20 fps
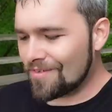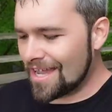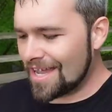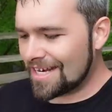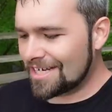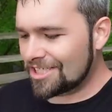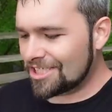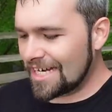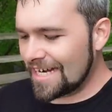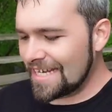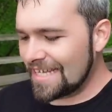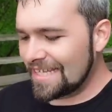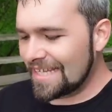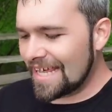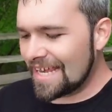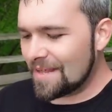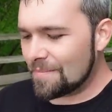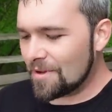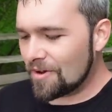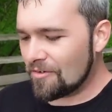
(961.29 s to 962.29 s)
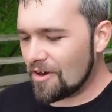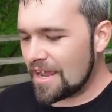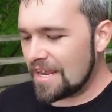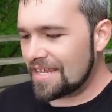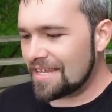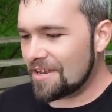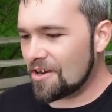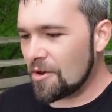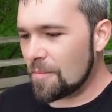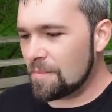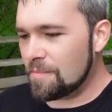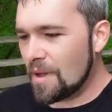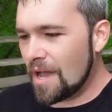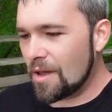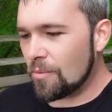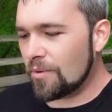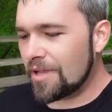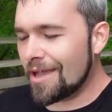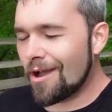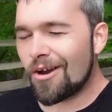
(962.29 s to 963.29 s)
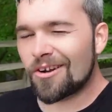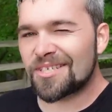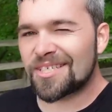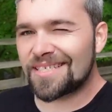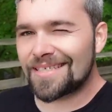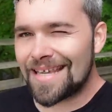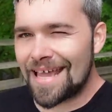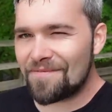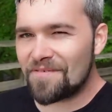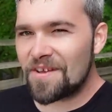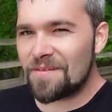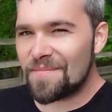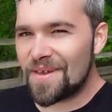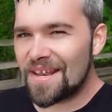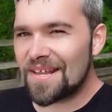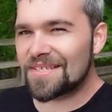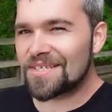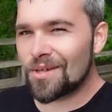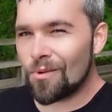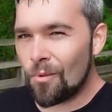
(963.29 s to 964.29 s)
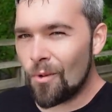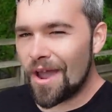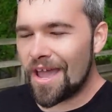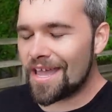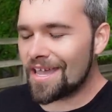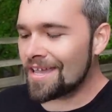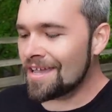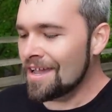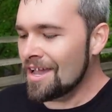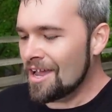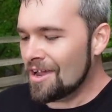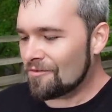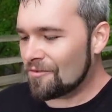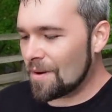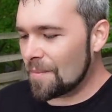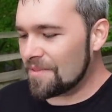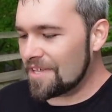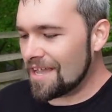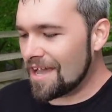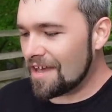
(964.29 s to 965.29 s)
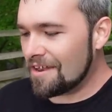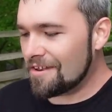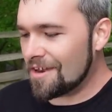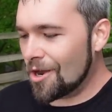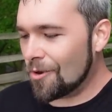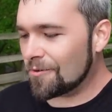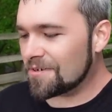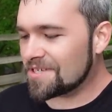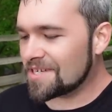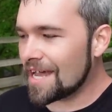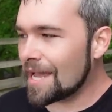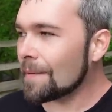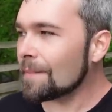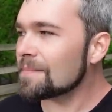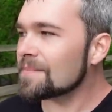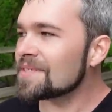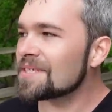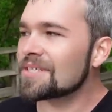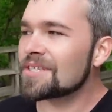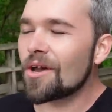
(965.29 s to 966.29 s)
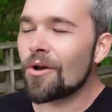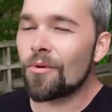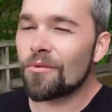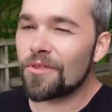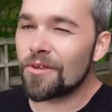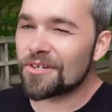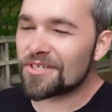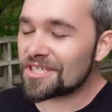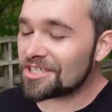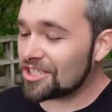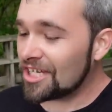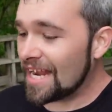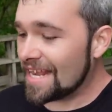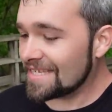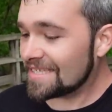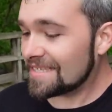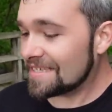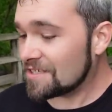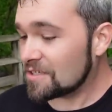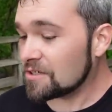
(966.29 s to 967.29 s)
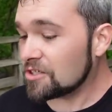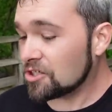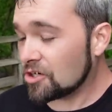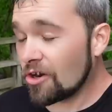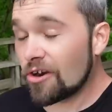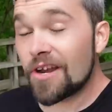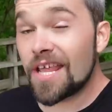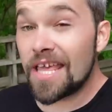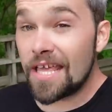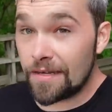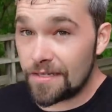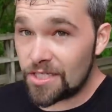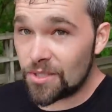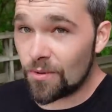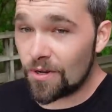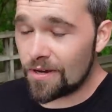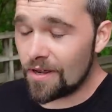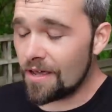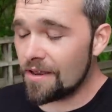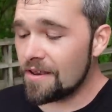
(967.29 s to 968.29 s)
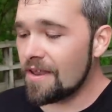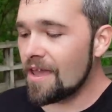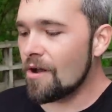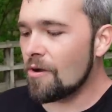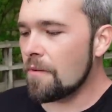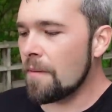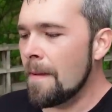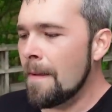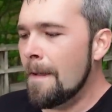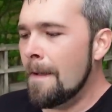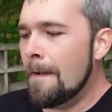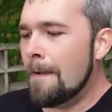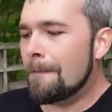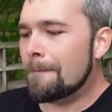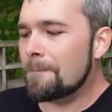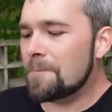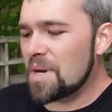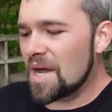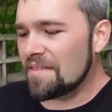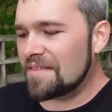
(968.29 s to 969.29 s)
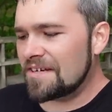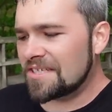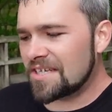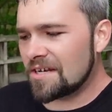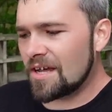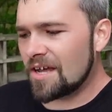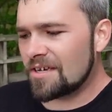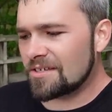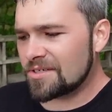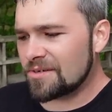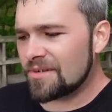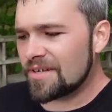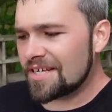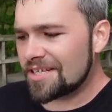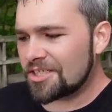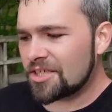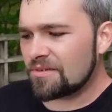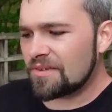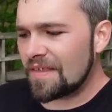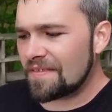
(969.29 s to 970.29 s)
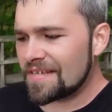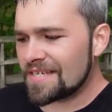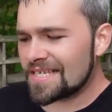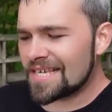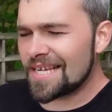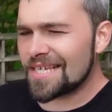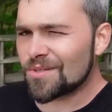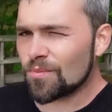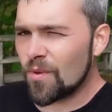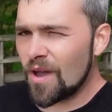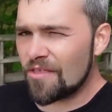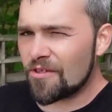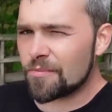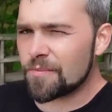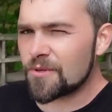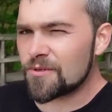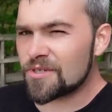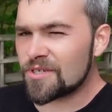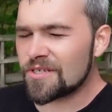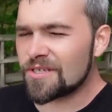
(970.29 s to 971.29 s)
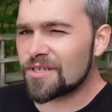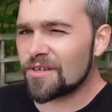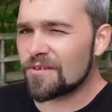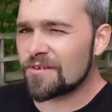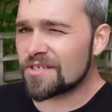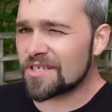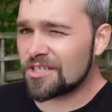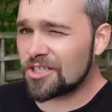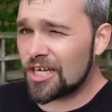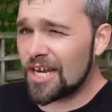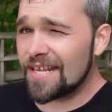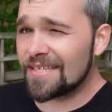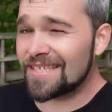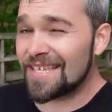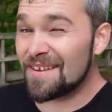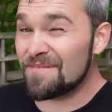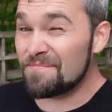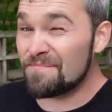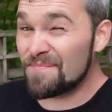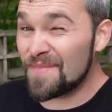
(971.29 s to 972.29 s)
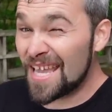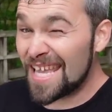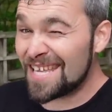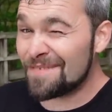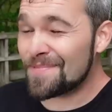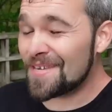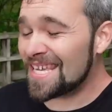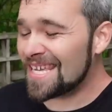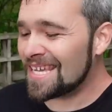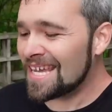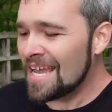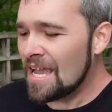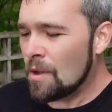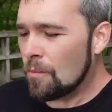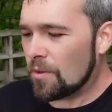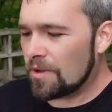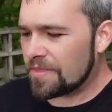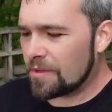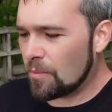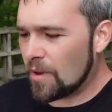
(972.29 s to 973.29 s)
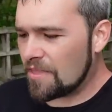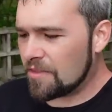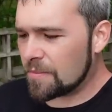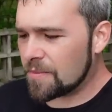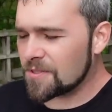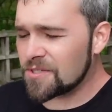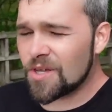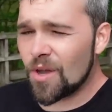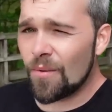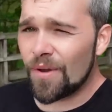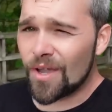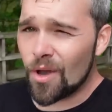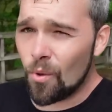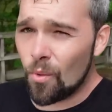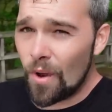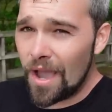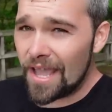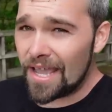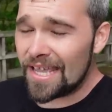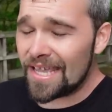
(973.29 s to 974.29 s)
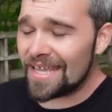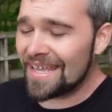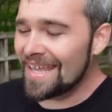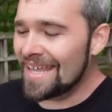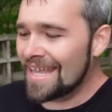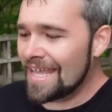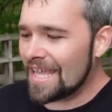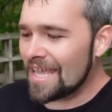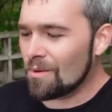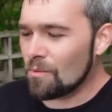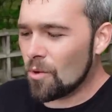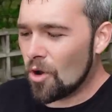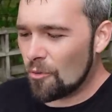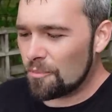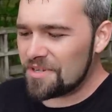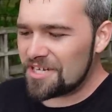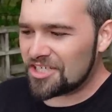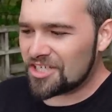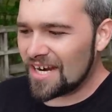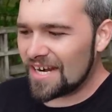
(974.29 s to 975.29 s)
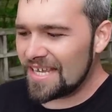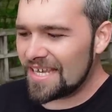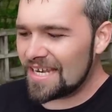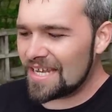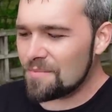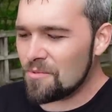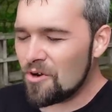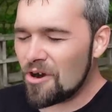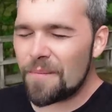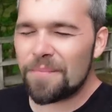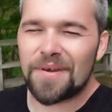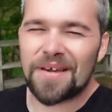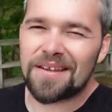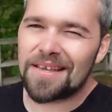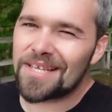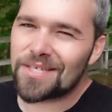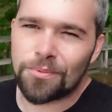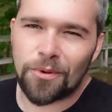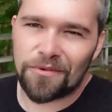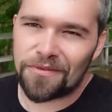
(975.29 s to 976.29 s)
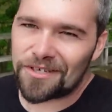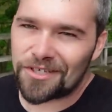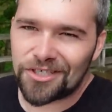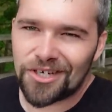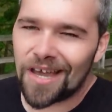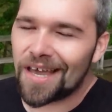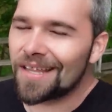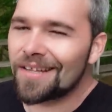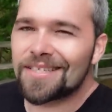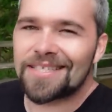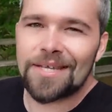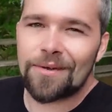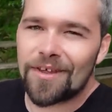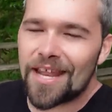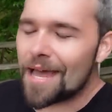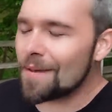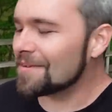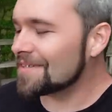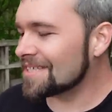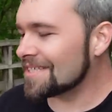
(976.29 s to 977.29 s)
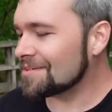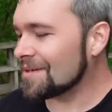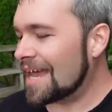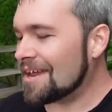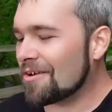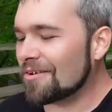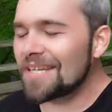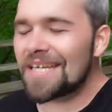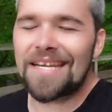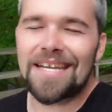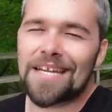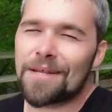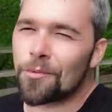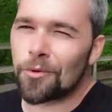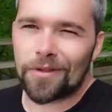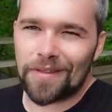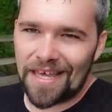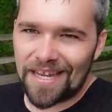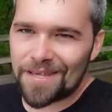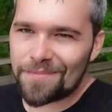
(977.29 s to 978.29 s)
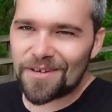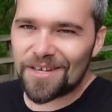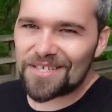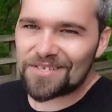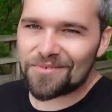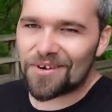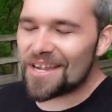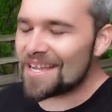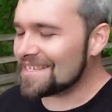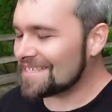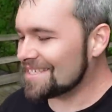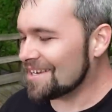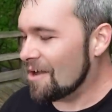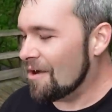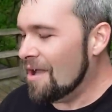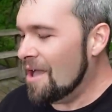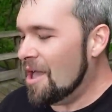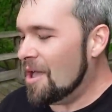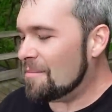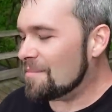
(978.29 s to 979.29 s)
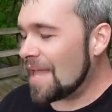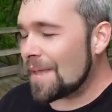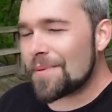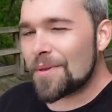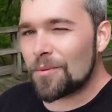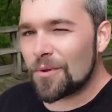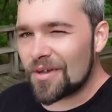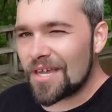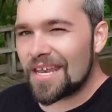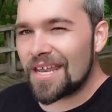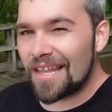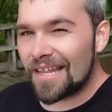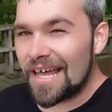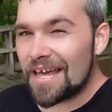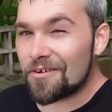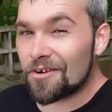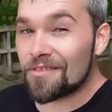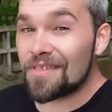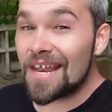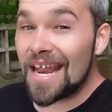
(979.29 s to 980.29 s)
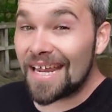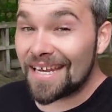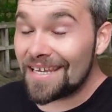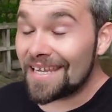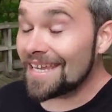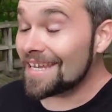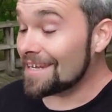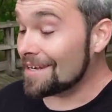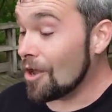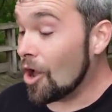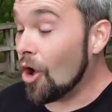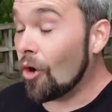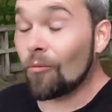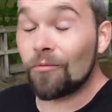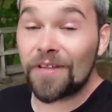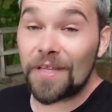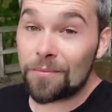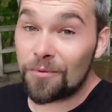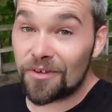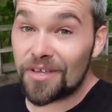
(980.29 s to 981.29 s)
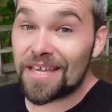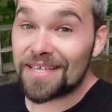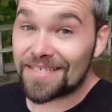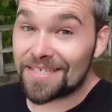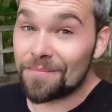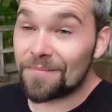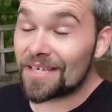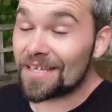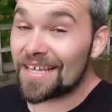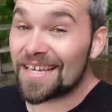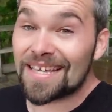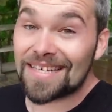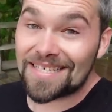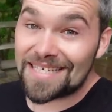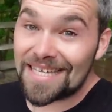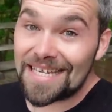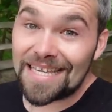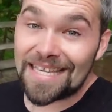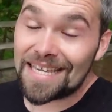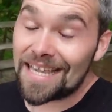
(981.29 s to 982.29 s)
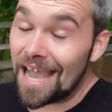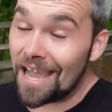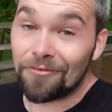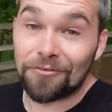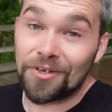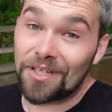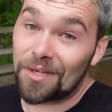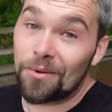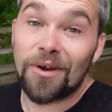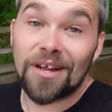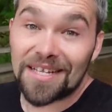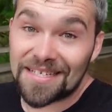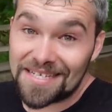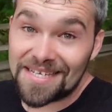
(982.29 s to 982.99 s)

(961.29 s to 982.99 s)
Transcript: Got a shiny Ledyba right here, but we are seven minutes away from the unknown times, so there's a chance this could turn into an unknown. But there's an, also an issue that this is weather boosted, so there's a chance that maybe with the weather boost going away, it won't be shiny anymore, but it's worth a shot. We'll see what happens, because I don't need any more Ledybuzz, right? So maybe we'll get a letter that I need, and hopefully we'll get something like a T. I really want a